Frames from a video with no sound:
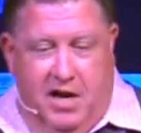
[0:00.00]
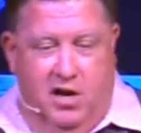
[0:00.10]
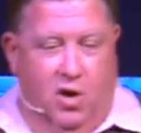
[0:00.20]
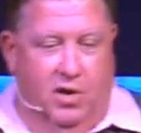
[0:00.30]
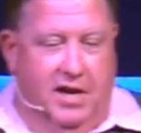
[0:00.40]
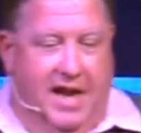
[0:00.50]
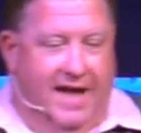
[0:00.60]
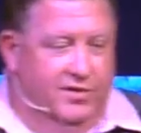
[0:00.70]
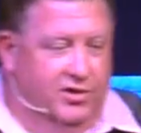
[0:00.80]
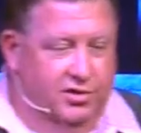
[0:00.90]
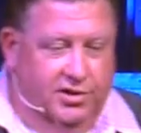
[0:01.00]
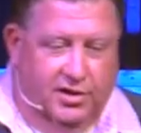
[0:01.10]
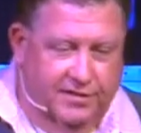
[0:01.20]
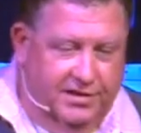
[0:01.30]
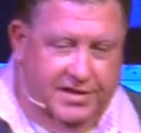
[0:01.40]
and having church
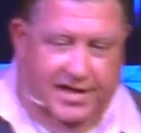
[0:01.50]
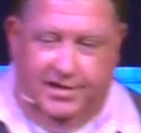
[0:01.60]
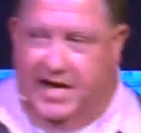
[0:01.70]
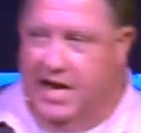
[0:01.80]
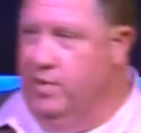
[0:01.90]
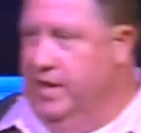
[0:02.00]
services downtown?